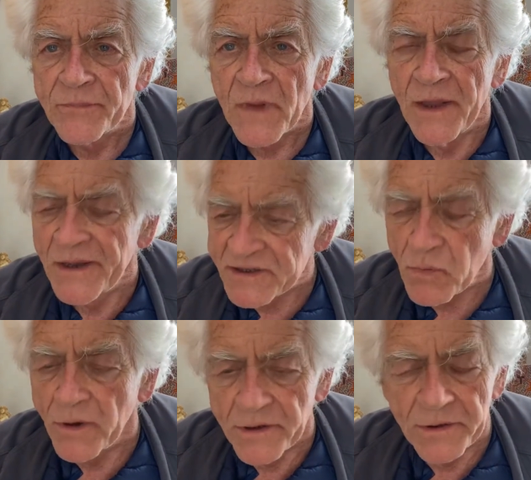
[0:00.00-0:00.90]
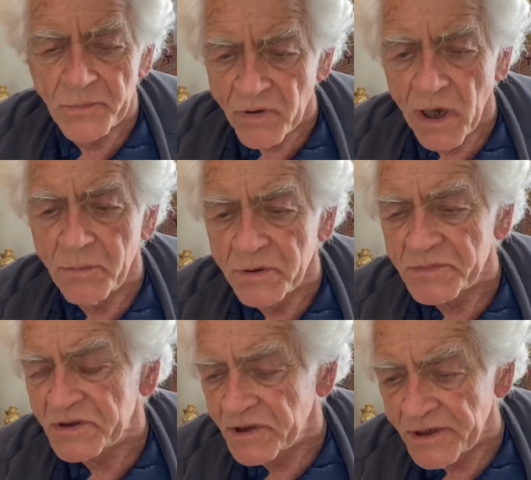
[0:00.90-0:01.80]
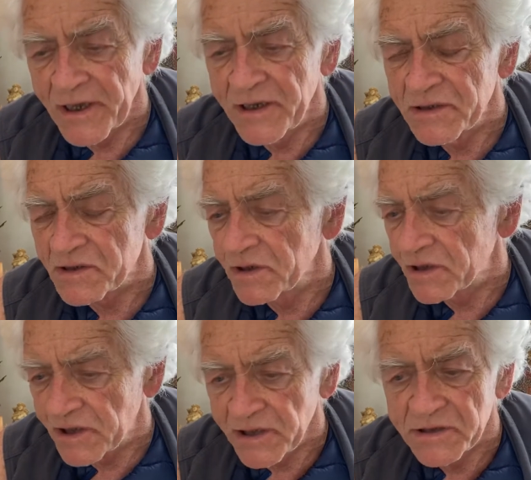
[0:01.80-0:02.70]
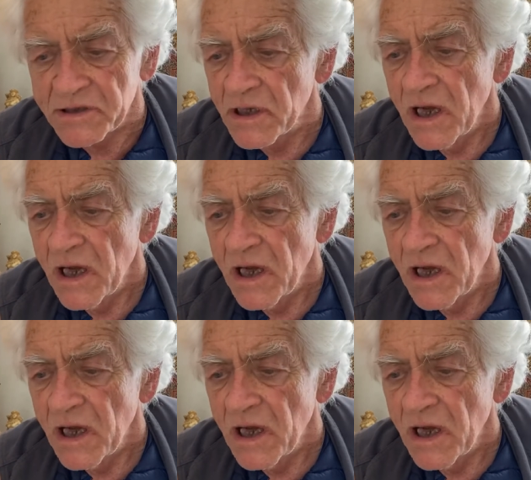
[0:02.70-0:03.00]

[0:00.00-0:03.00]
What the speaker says: And that's one of the problems today is that kids